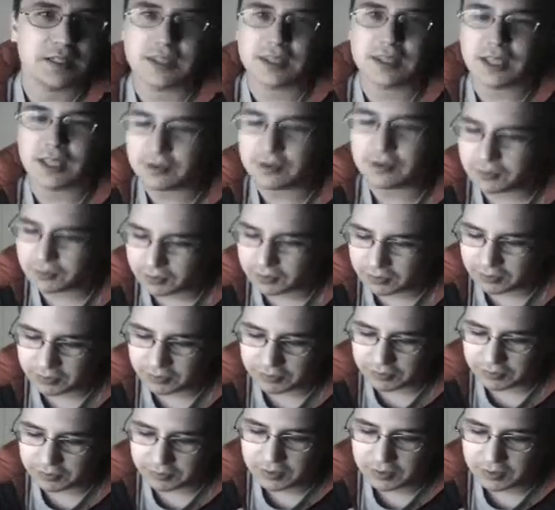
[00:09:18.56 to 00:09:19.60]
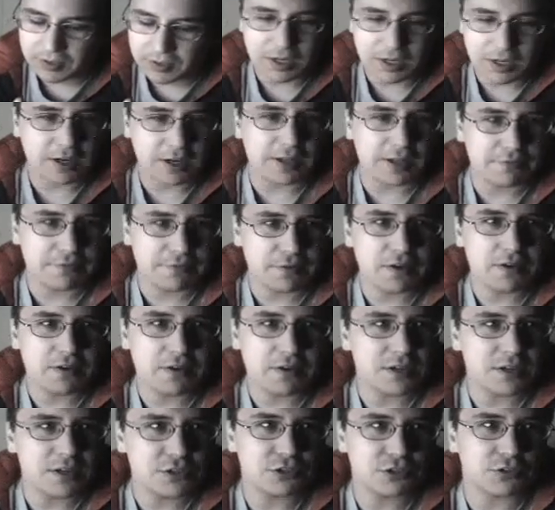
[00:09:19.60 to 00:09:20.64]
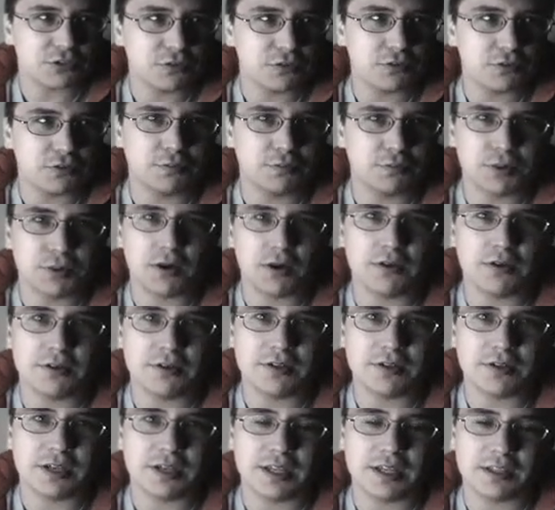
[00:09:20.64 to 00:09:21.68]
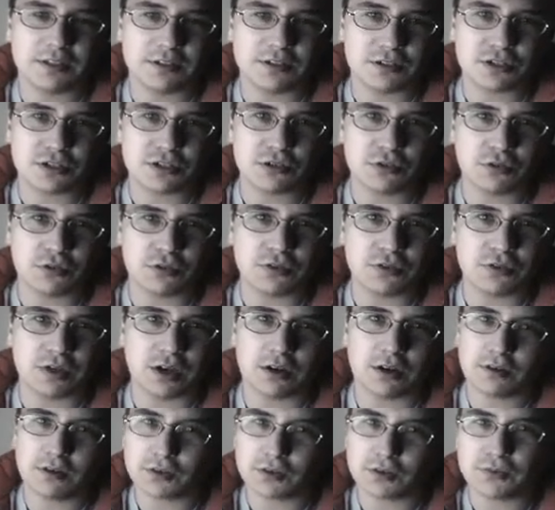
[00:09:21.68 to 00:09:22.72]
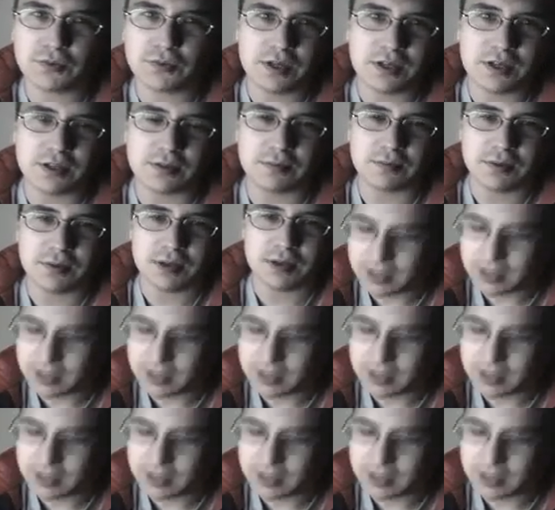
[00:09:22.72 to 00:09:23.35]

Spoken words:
They were a very integral part in the story, all three of them.